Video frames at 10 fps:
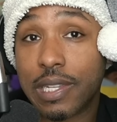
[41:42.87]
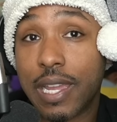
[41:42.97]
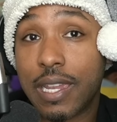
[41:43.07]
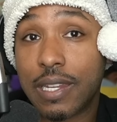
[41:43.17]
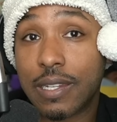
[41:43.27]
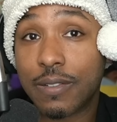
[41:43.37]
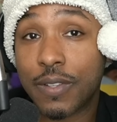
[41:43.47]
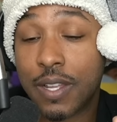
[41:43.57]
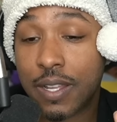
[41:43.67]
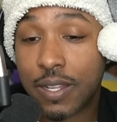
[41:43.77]
land
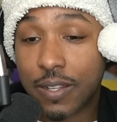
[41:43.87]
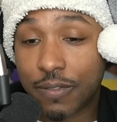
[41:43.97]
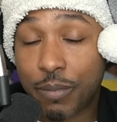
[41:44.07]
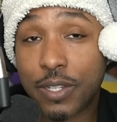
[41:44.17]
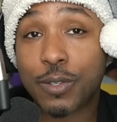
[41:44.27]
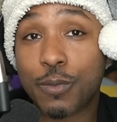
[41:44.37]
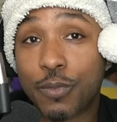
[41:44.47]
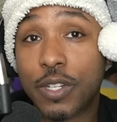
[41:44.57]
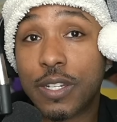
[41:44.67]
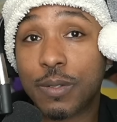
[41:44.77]
of mental
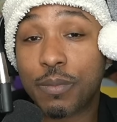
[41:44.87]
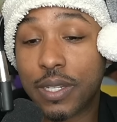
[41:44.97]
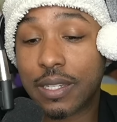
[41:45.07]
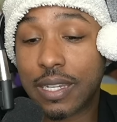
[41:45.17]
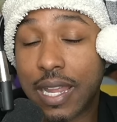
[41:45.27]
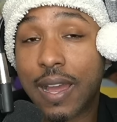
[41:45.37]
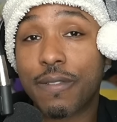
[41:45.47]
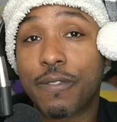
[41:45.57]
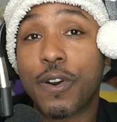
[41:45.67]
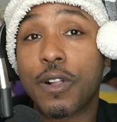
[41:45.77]
freedom and not
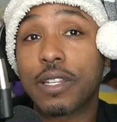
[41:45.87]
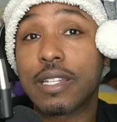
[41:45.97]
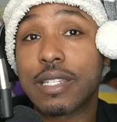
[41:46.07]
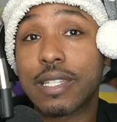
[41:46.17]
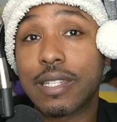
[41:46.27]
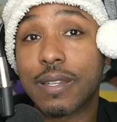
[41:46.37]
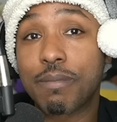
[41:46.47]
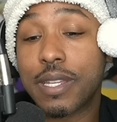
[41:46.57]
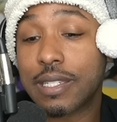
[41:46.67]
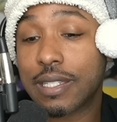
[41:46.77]
falling into the
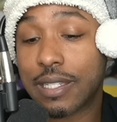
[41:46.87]
abyss,